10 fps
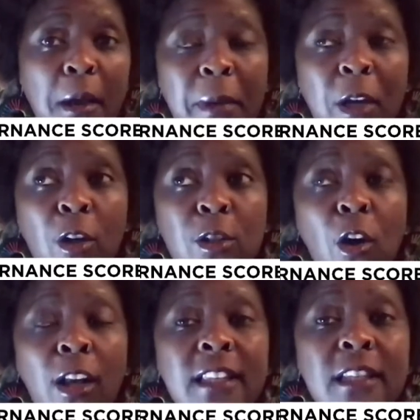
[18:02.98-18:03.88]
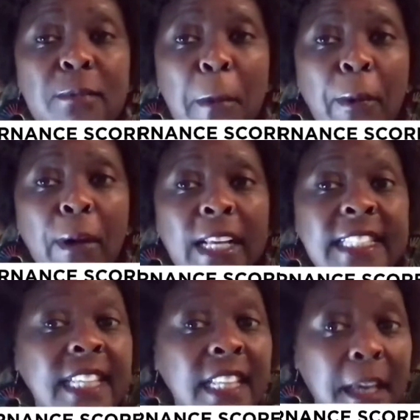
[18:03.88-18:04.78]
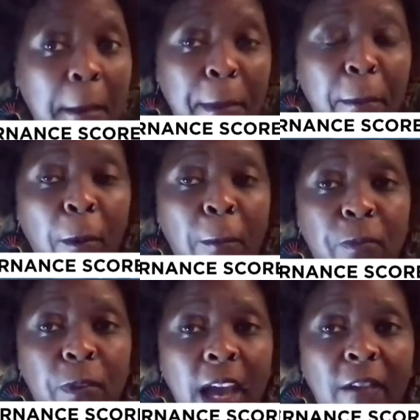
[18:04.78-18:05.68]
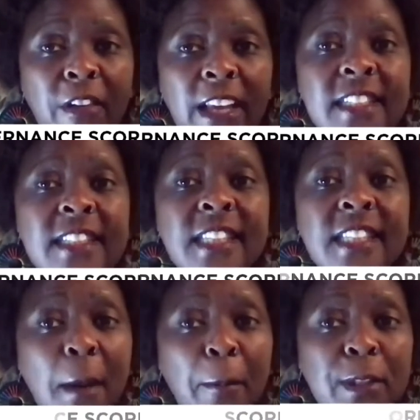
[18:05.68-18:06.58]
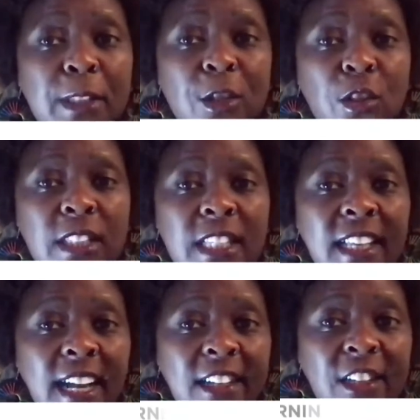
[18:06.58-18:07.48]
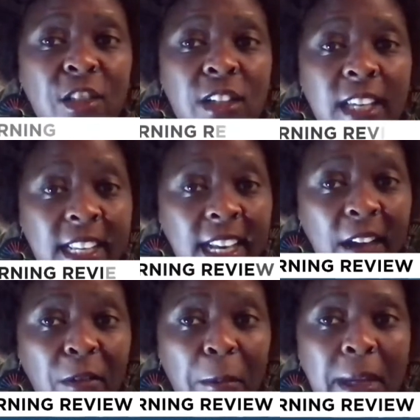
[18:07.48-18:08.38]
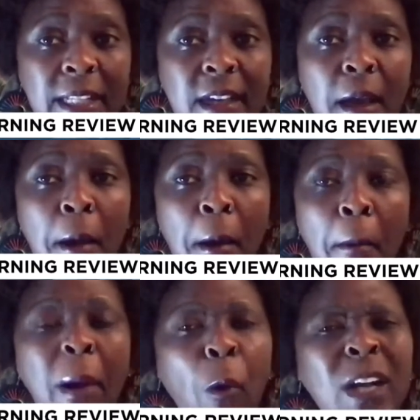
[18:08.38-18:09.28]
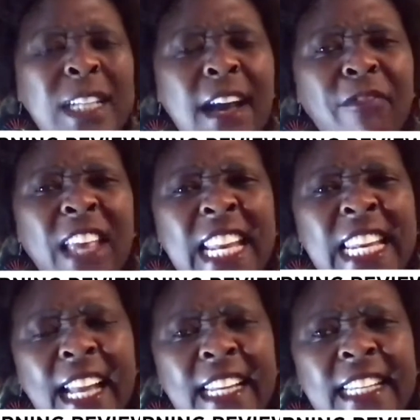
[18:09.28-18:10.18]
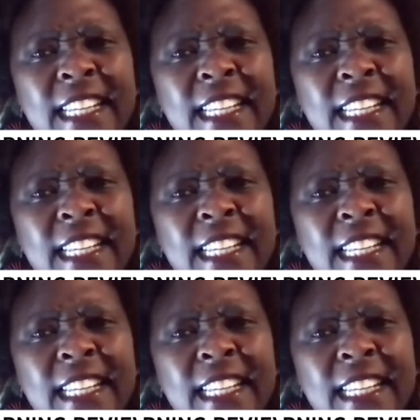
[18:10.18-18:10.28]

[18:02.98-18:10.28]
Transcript: because all these people are senior people, held senior positions in the country, government. What have they done